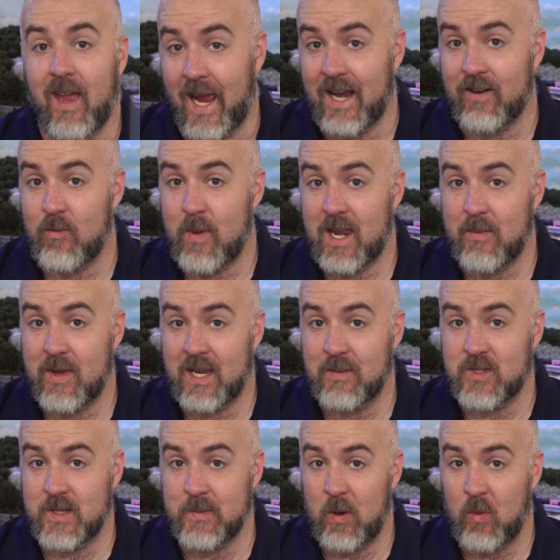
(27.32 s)
Hey everybody, my name
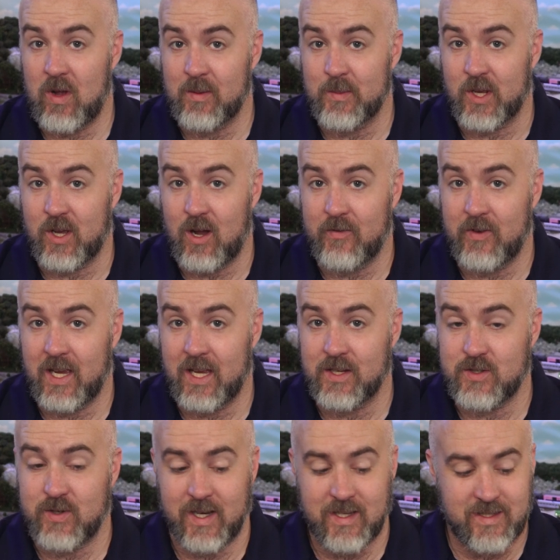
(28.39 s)
is Jimmy. Welcome to Coffee
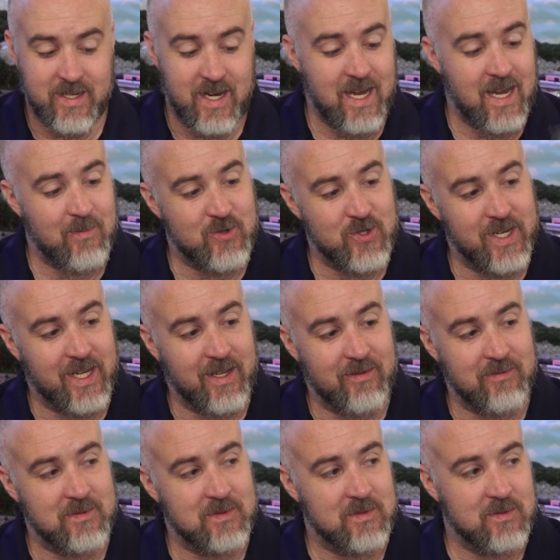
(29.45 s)
and Trains. Today I'm
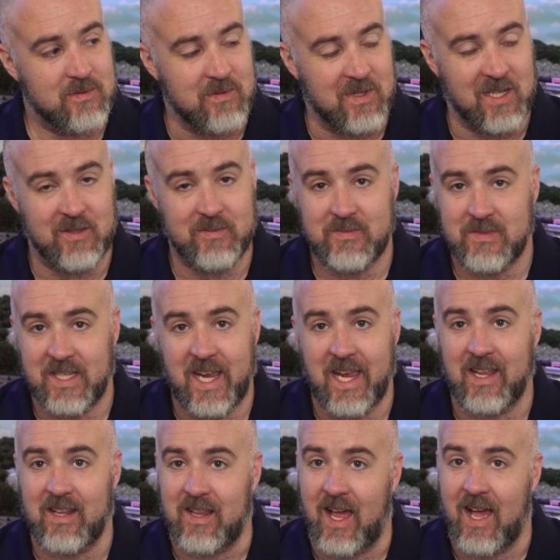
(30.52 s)
drinking, well, I
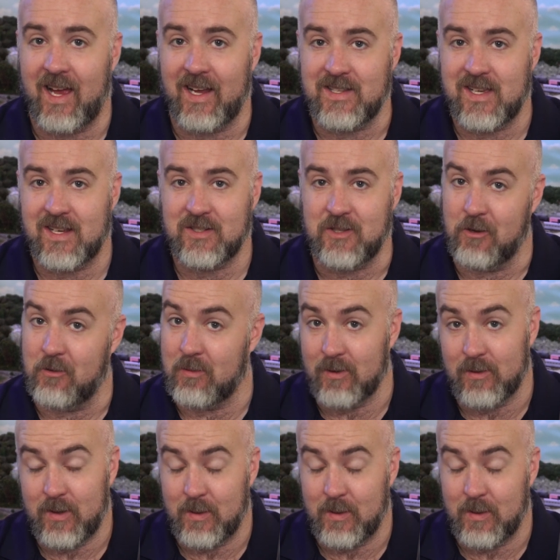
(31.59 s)
can't lie, it's October.